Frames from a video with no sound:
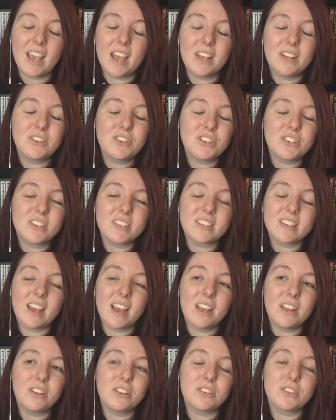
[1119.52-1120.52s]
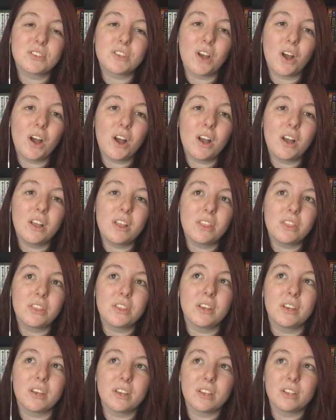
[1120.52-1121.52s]
I just, I saw
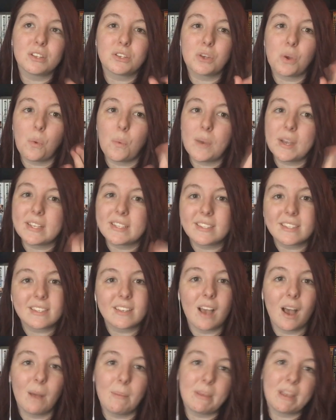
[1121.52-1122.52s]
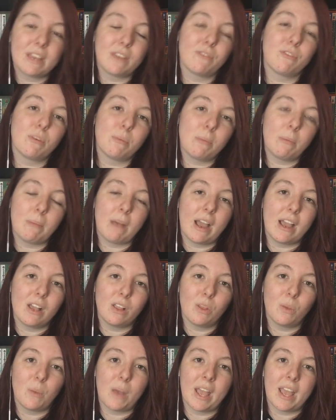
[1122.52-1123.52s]
the twist coming from a
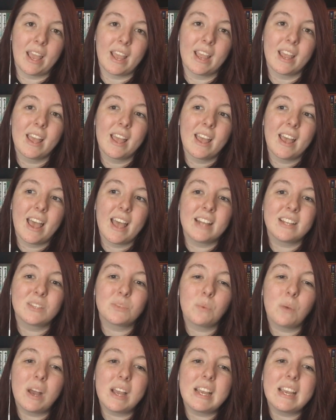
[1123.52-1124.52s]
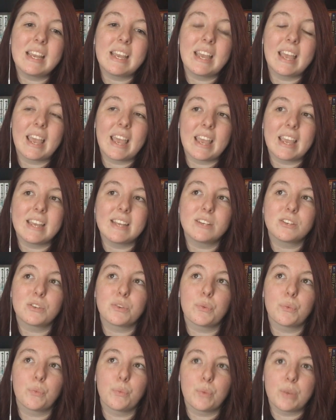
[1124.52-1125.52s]
mile away, and it's why I
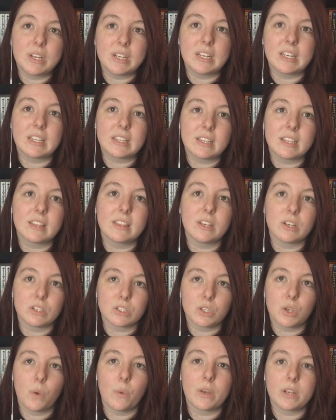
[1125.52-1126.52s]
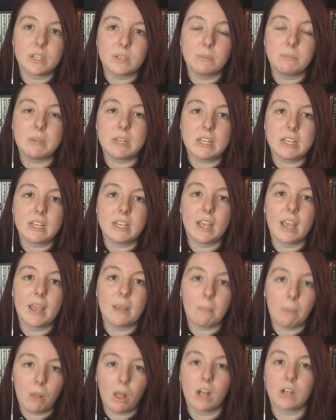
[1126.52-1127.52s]
hate reading that there's going to be
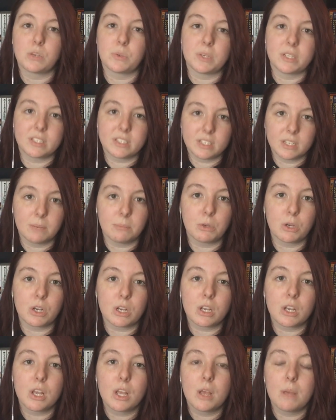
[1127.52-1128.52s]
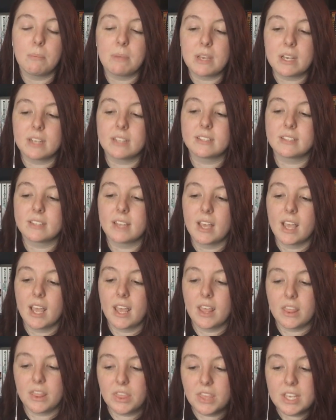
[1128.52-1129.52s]
a plot twist in a book. Because
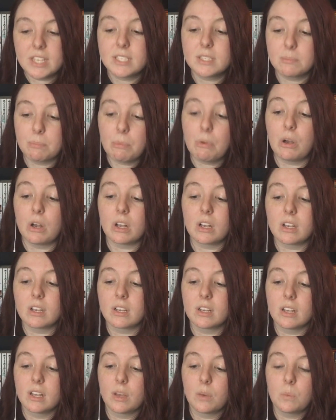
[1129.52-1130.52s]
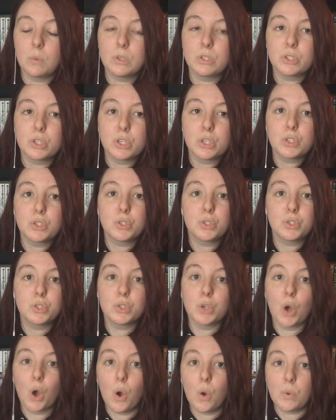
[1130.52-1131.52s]
this book was
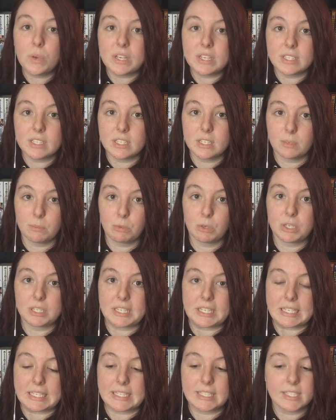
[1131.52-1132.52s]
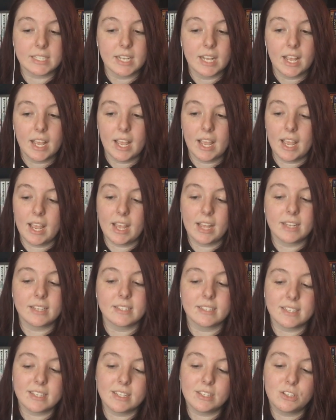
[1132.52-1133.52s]
so easy to predict.
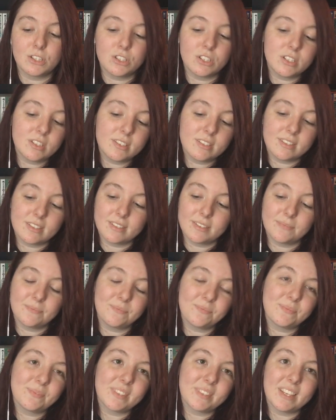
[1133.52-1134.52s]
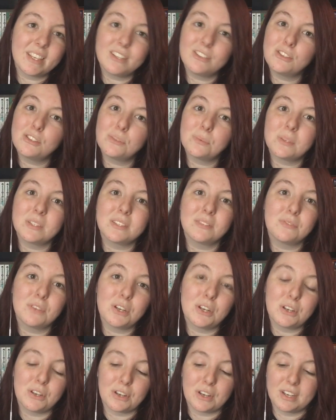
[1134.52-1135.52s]
And it's just, it just wasn't
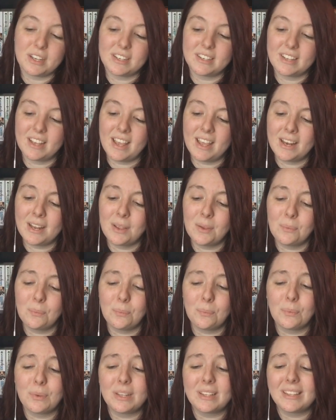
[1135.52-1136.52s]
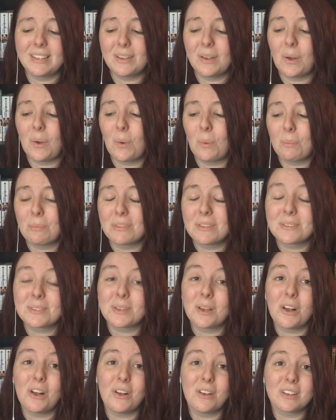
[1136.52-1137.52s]
very good. And I really hope this
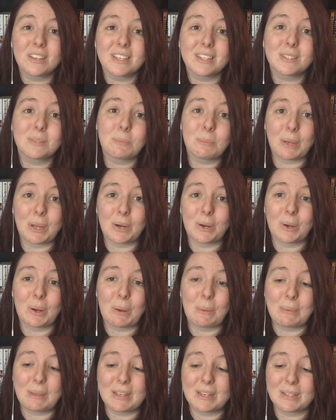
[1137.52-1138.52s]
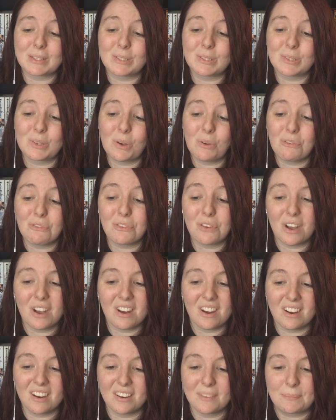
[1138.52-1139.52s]
haul gets better because so
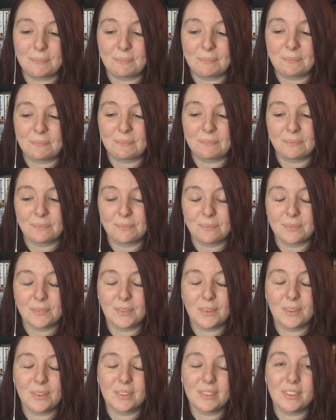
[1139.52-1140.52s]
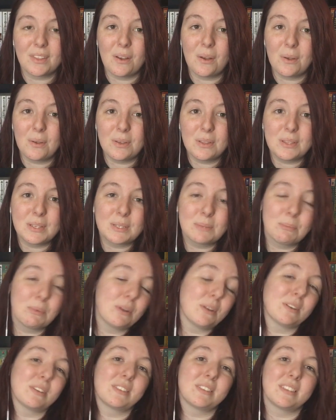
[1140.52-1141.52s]
far, all of these
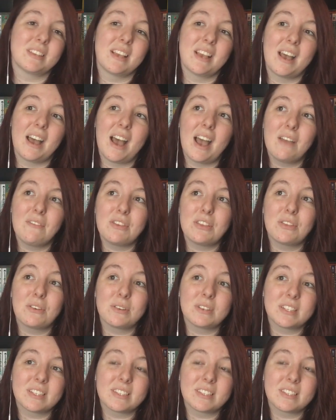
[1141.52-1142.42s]
books I've either